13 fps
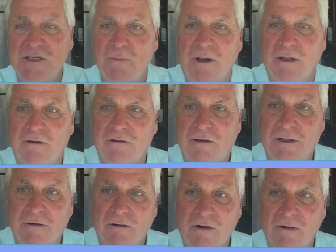my little
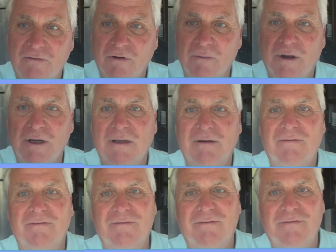clicker for my
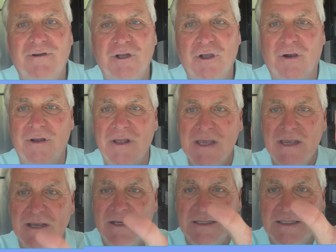video.
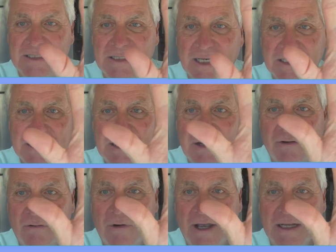6
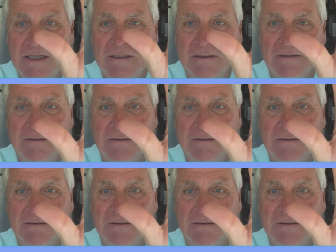different ways,